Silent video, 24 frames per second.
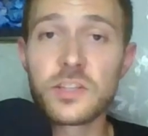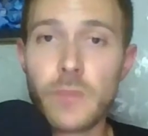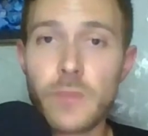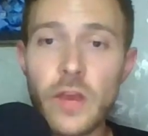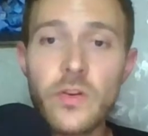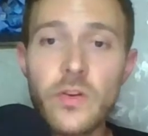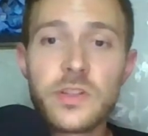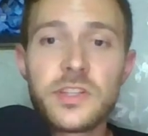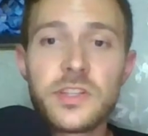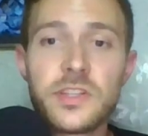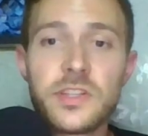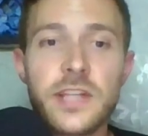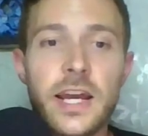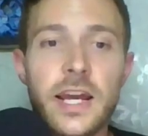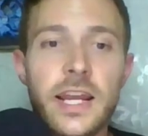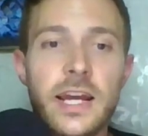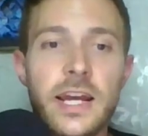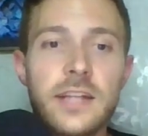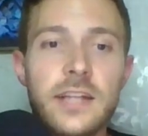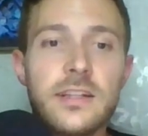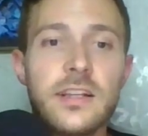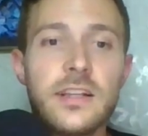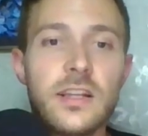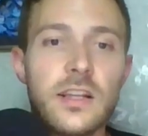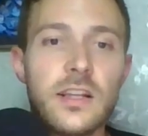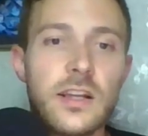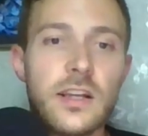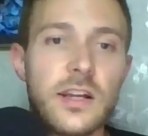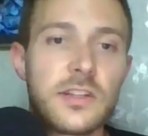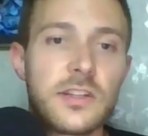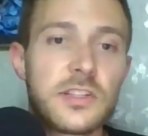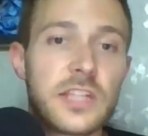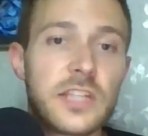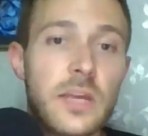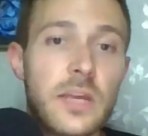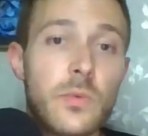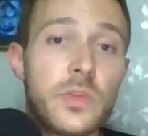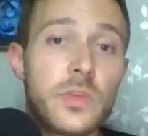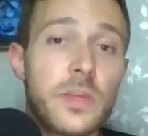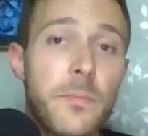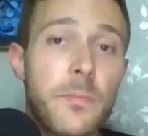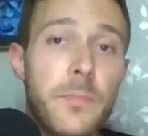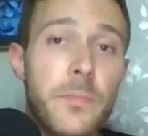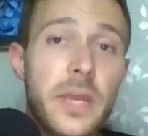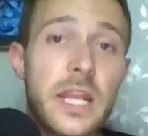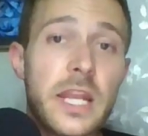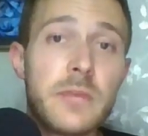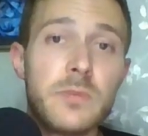married to Diane, had slept with a
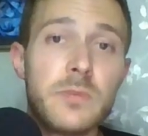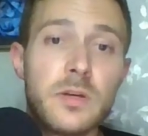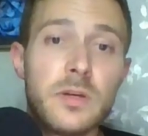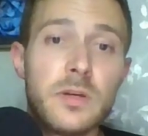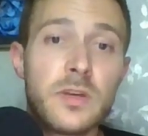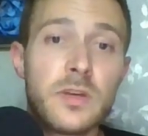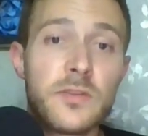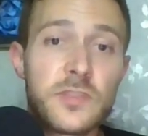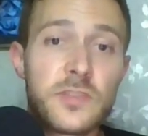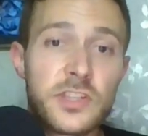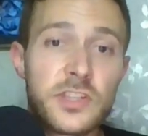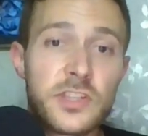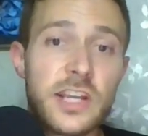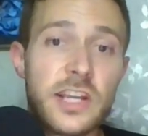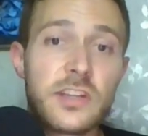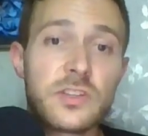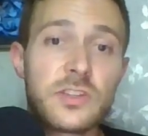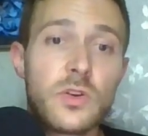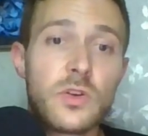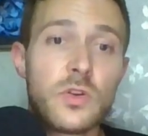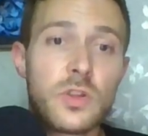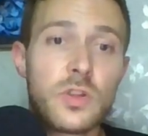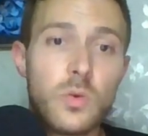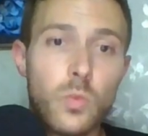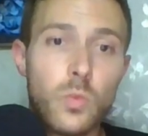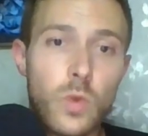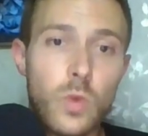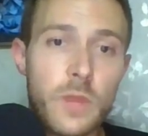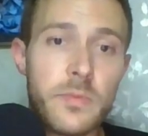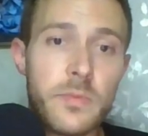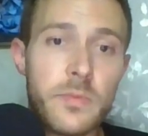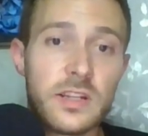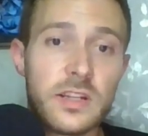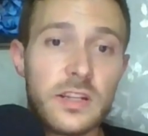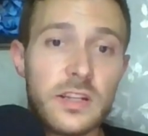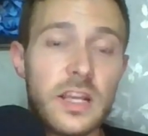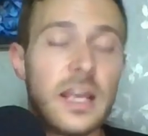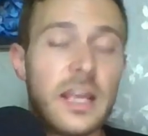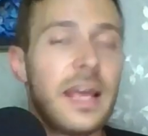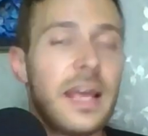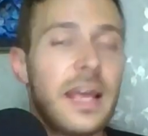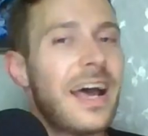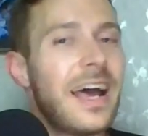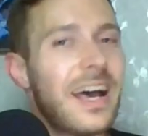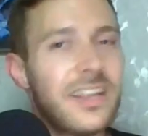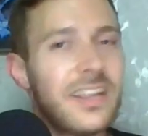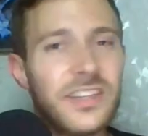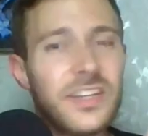minimum of six other women,
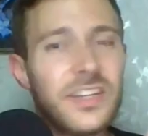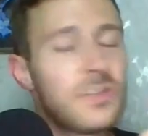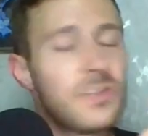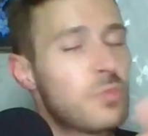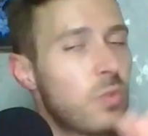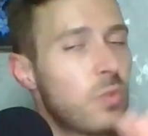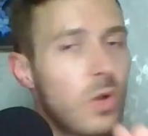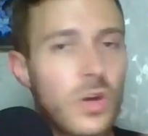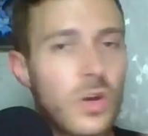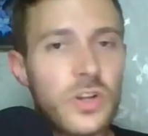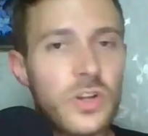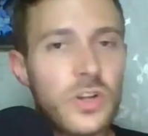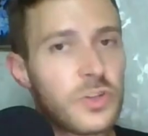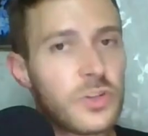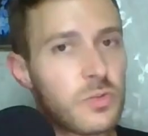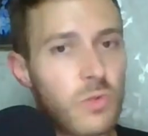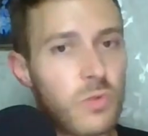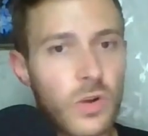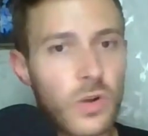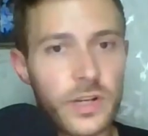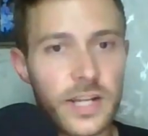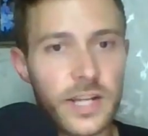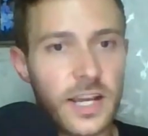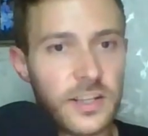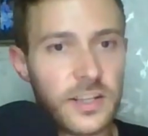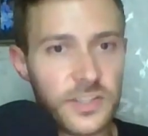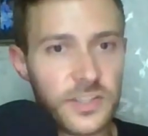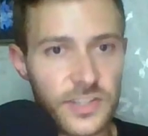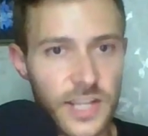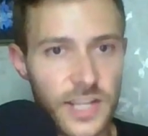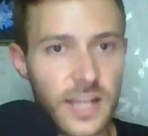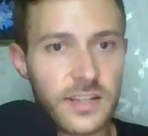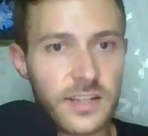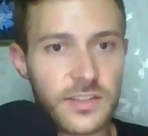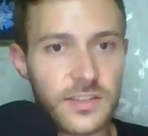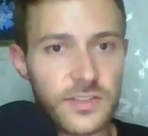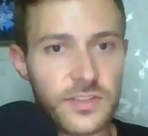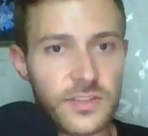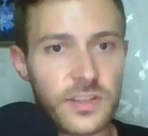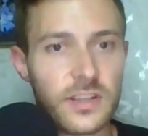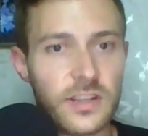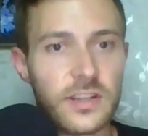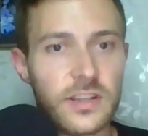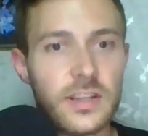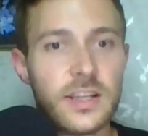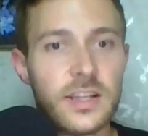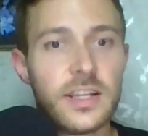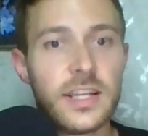and these weren't just one night stands.
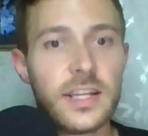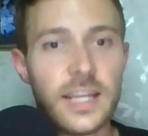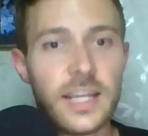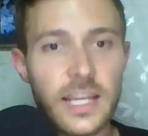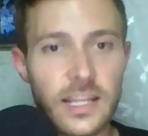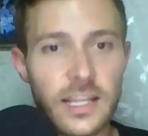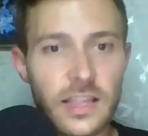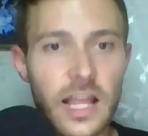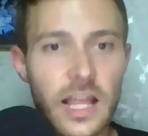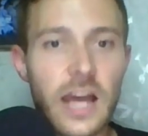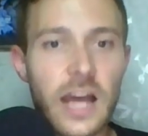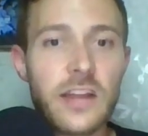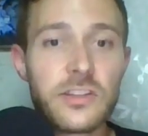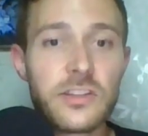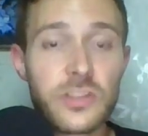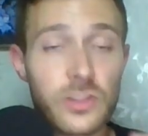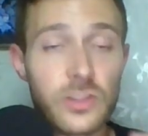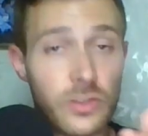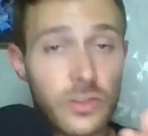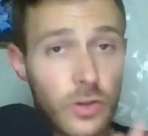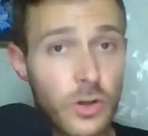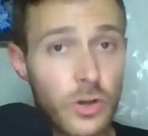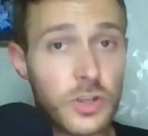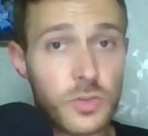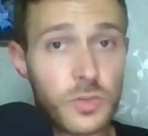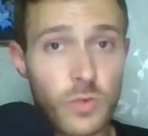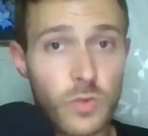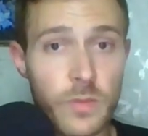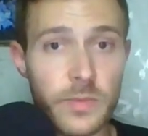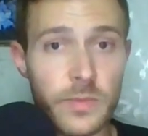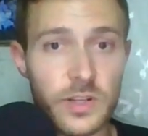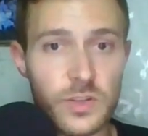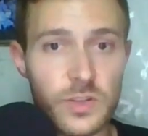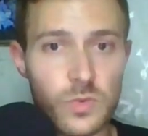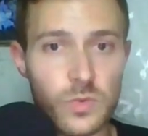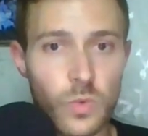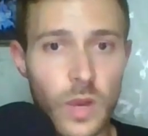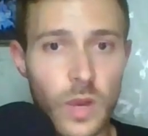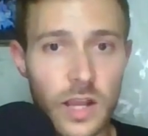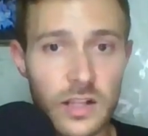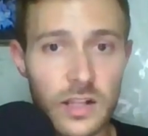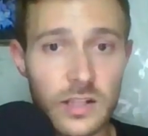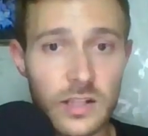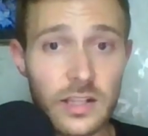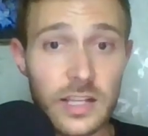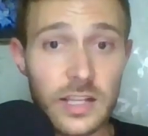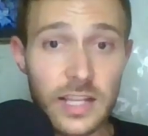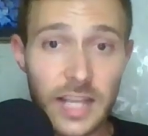He lied to those women as
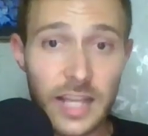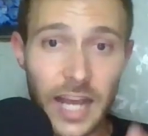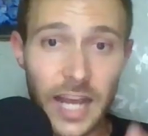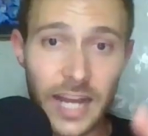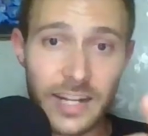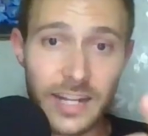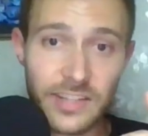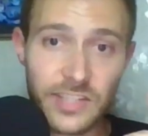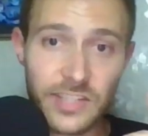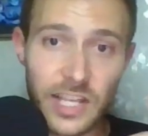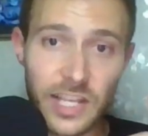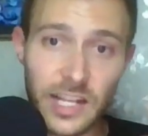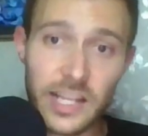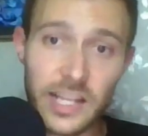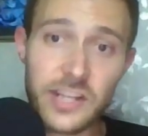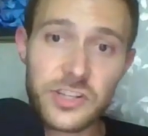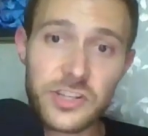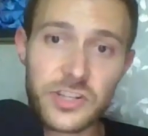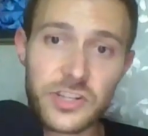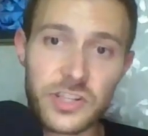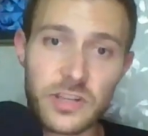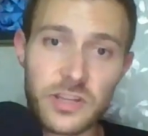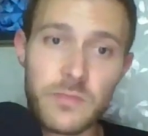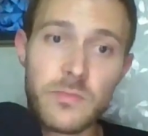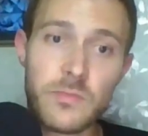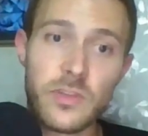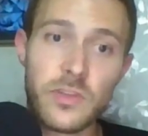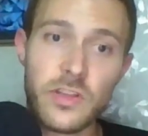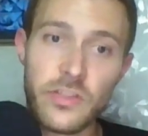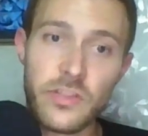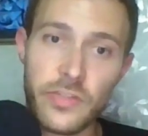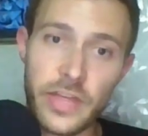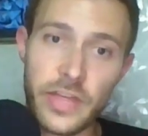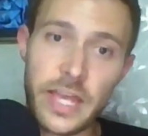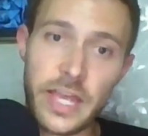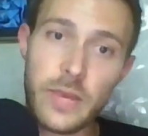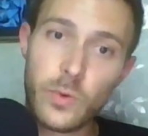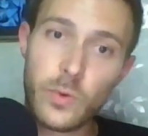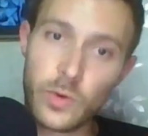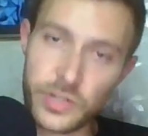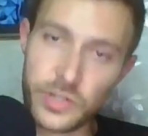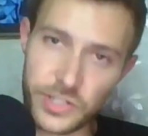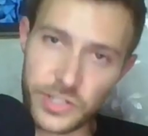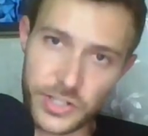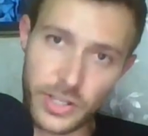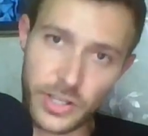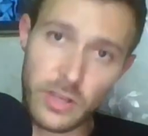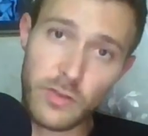well, and he'd tell each of them that they were
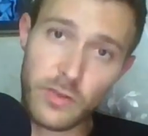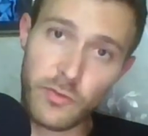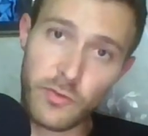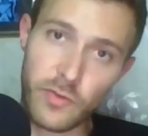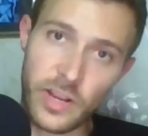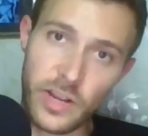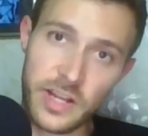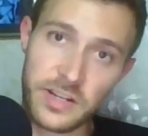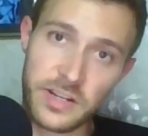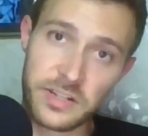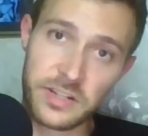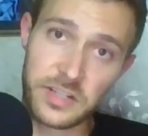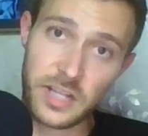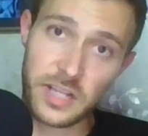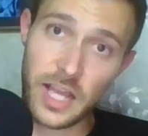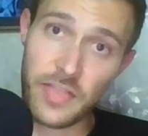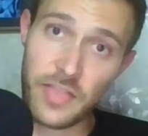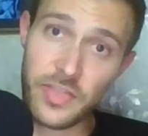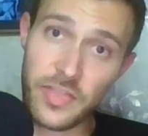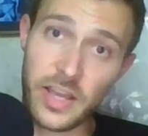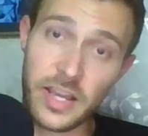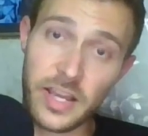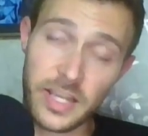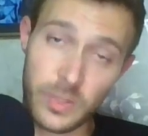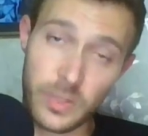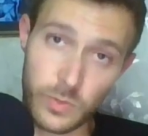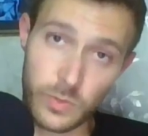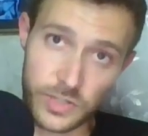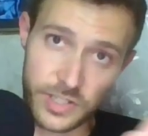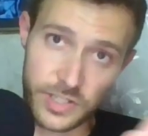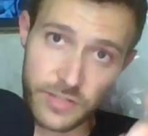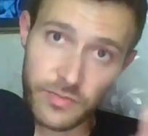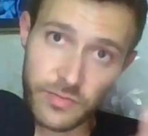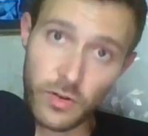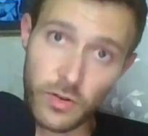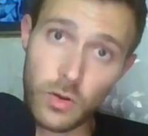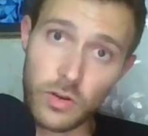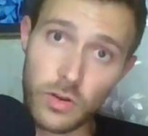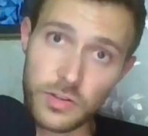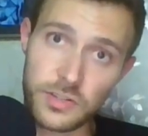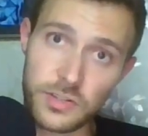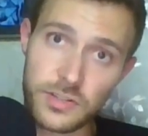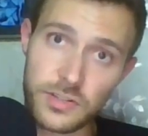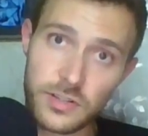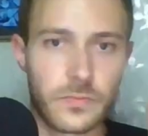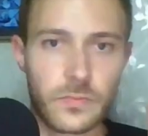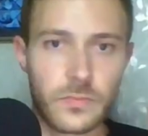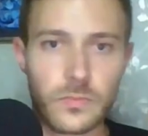his girlfriend and that he was
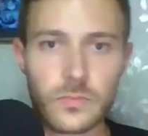divorced.